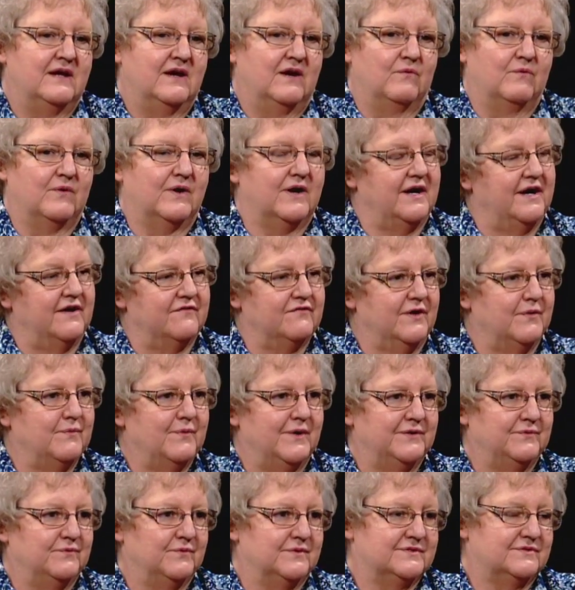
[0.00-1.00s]
where
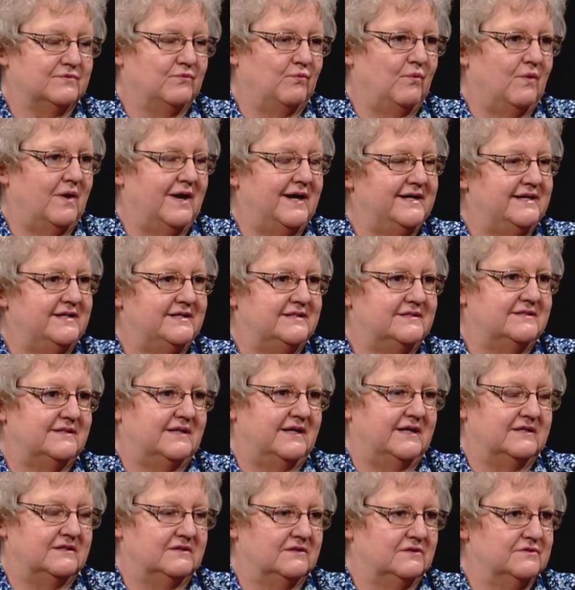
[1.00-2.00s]
everyone was white
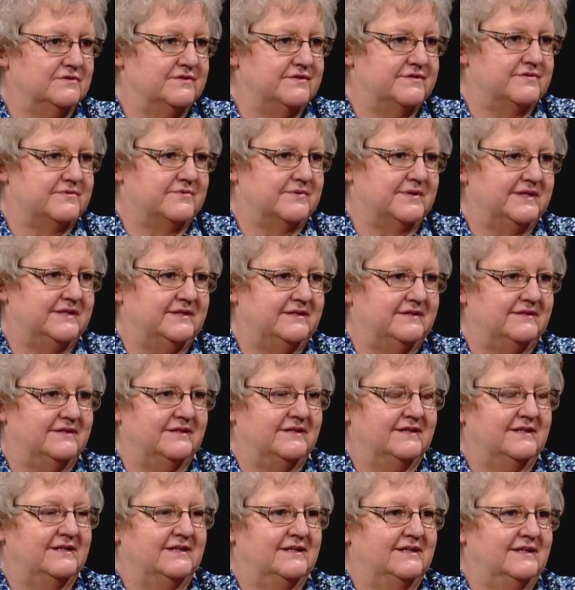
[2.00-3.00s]
and Lutheran
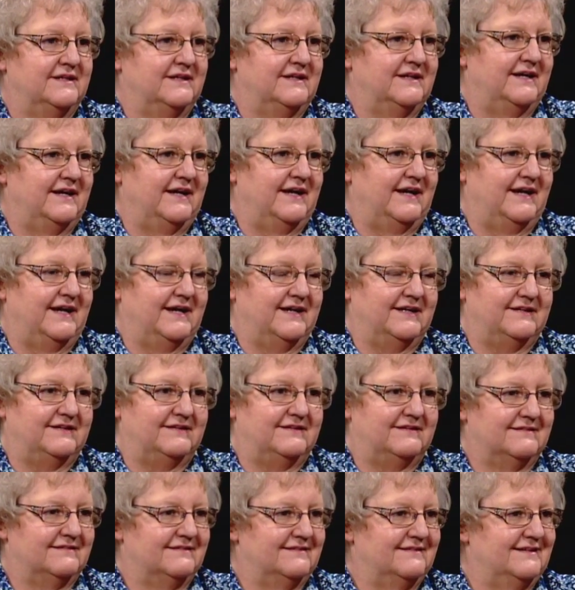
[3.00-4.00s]

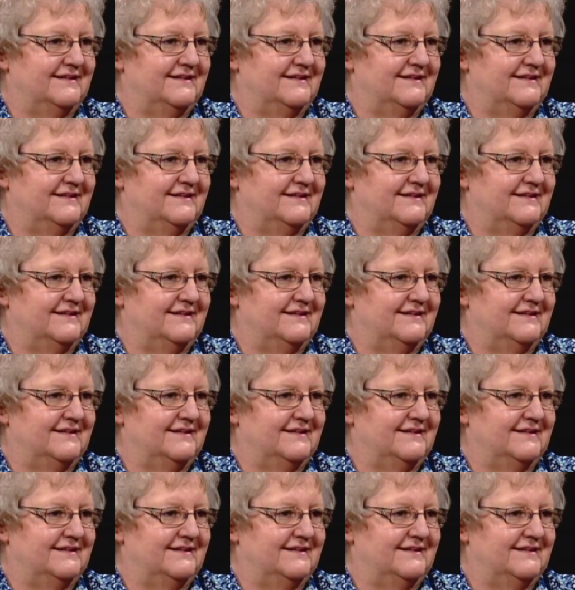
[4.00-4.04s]
and